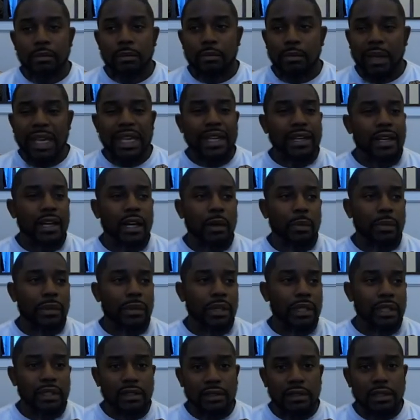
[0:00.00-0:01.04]
bait
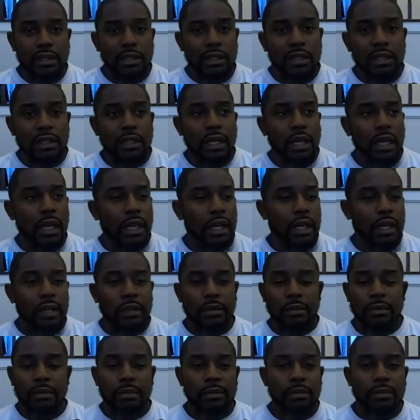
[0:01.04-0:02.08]
companies,
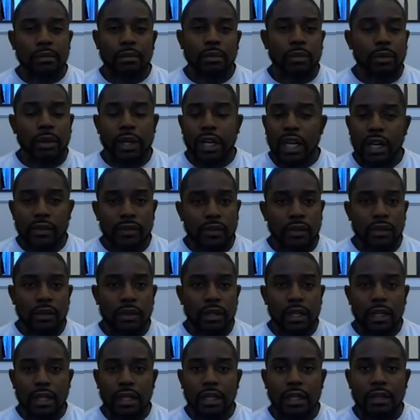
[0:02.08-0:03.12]

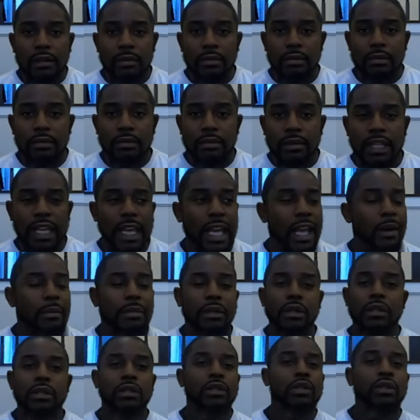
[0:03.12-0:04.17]
whatever, Gambler
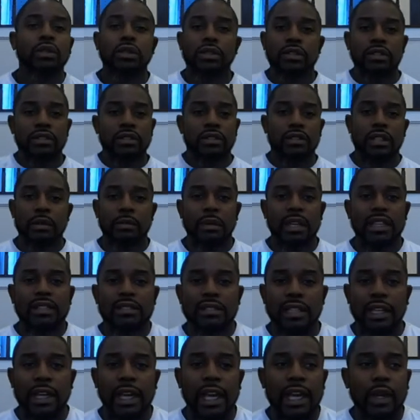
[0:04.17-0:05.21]
Lures, they may
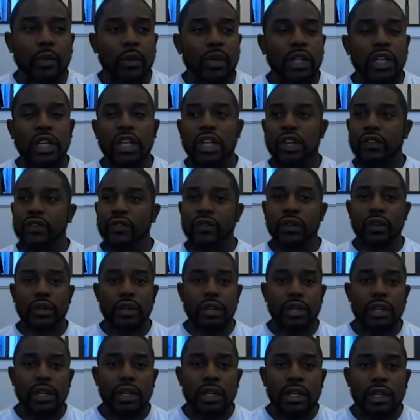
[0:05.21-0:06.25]
say, hey, we're looking for,